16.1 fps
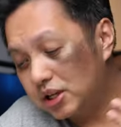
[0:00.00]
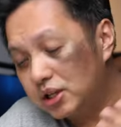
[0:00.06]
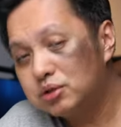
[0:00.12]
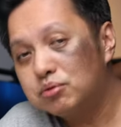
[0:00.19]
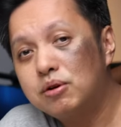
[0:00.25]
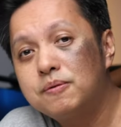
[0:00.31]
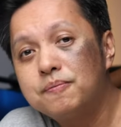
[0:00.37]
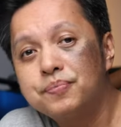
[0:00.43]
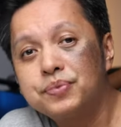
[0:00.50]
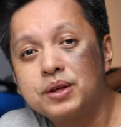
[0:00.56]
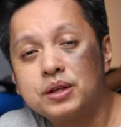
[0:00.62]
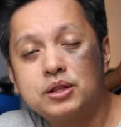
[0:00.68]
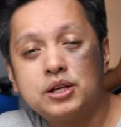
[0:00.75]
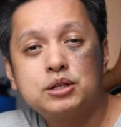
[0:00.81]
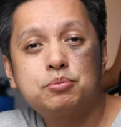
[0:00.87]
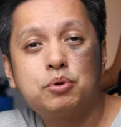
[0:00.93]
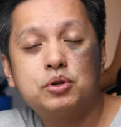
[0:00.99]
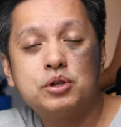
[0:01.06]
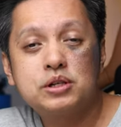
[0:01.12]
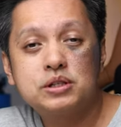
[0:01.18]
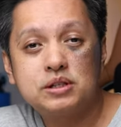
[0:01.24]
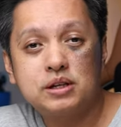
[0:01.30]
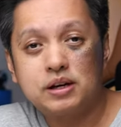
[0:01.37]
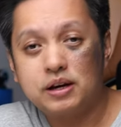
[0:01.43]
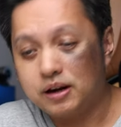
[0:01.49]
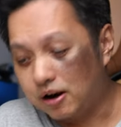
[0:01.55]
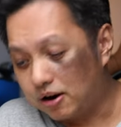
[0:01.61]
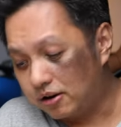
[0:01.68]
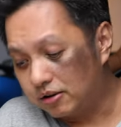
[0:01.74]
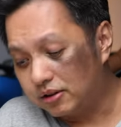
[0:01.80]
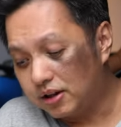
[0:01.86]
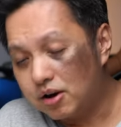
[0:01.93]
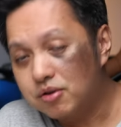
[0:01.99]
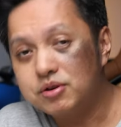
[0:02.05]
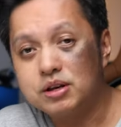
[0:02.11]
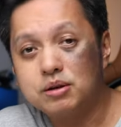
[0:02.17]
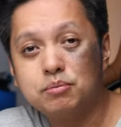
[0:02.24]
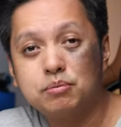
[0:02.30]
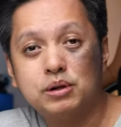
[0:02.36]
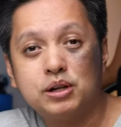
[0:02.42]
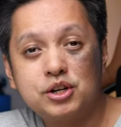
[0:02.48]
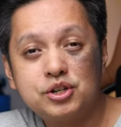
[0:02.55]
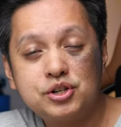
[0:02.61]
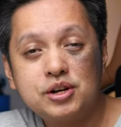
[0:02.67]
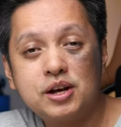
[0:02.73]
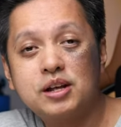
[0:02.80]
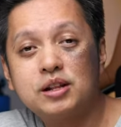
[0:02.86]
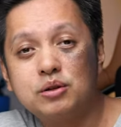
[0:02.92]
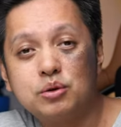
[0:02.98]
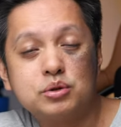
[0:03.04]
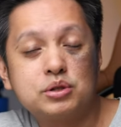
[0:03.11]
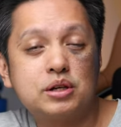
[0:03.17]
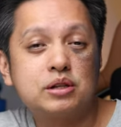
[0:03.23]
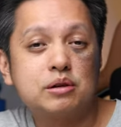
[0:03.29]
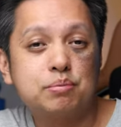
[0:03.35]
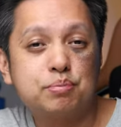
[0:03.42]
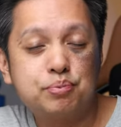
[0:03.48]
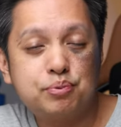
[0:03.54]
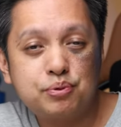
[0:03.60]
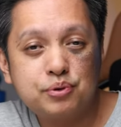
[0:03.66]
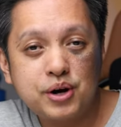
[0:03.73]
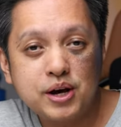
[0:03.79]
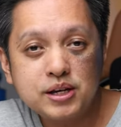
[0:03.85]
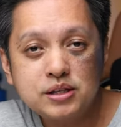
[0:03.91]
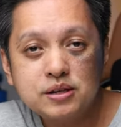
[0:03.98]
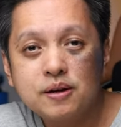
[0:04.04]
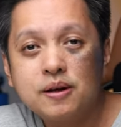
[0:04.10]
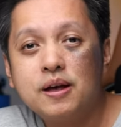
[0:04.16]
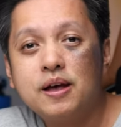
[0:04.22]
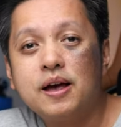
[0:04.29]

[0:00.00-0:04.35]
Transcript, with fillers: This one, these models are now in Malaysia and those are the price.